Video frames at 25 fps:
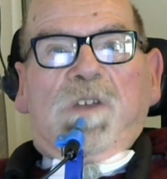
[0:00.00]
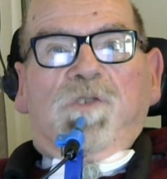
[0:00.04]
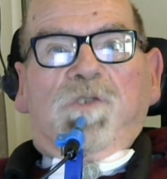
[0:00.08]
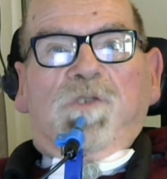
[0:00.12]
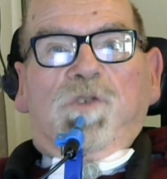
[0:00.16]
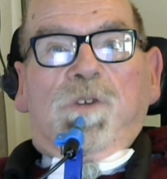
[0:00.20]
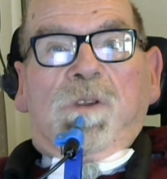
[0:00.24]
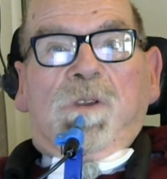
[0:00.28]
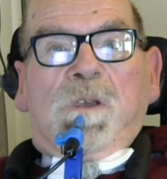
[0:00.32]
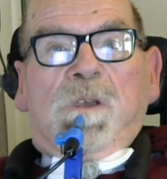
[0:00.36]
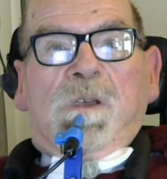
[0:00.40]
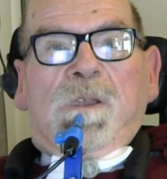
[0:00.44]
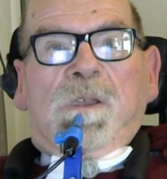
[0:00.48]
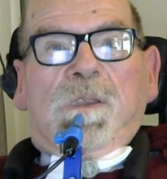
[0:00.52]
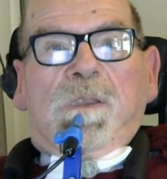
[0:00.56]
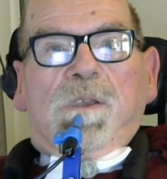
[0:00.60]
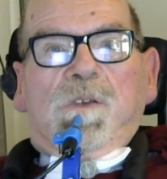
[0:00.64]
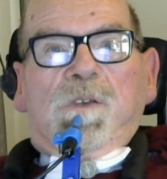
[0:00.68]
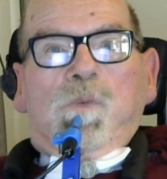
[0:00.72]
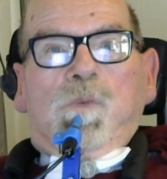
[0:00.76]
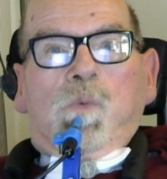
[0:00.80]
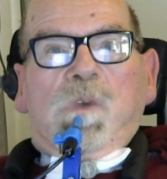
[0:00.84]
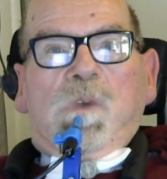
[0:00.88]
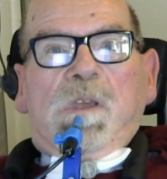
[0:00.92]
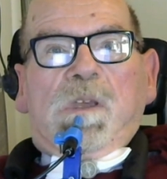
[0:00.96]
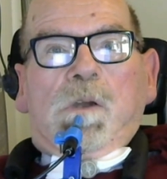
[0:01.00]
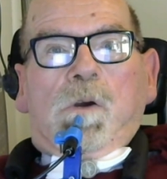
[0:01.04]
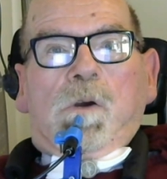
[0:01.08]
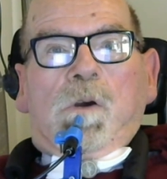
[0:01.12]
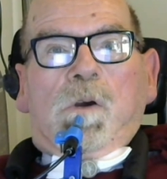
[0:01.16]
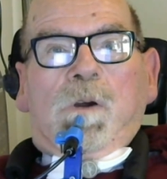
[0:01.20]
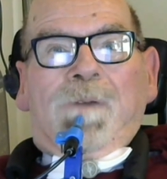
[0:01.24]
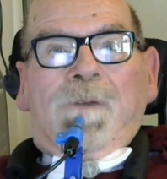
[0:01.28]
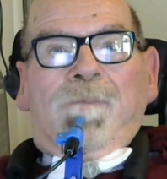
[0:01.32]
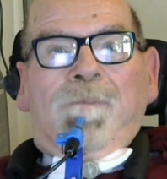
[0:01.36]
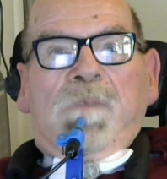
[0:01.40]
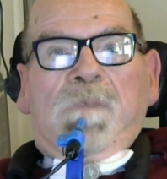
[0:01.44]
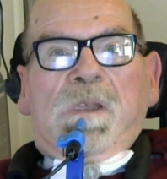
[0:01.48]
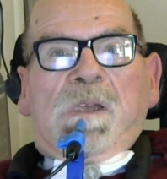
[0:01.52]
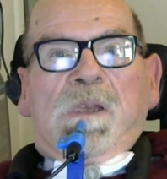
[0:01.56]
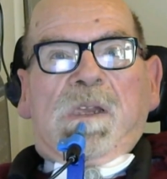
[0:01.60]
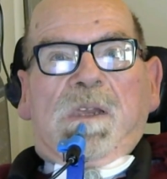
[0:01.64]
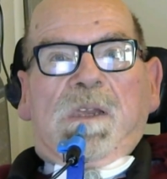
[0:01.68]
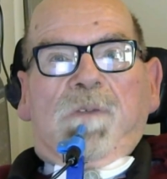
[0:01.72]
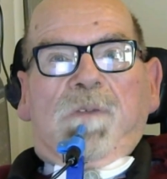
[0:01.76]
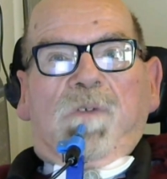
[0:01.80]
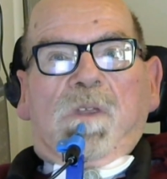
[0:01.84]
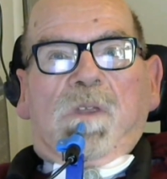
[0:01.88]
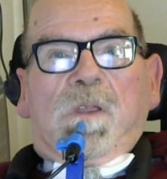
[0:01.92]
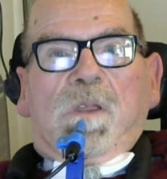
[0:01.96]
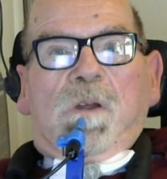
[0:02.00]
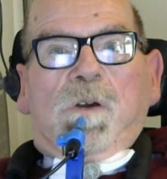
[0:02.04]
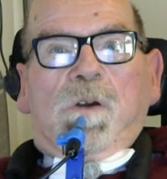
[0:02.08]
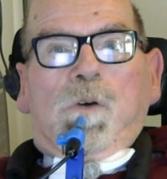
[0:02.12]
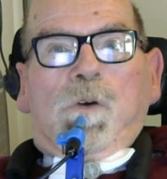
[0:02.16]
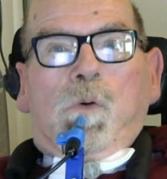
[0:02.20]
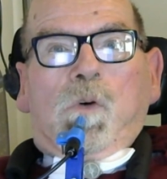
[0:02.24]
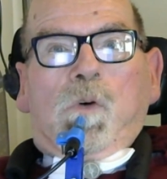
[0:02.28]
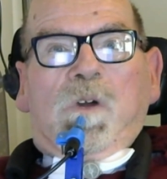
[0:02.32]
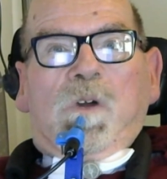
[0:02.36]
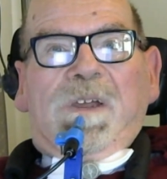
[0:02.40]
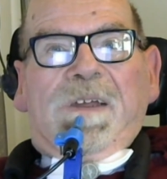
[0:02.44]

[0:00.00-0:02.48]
this week are Eva Longoria,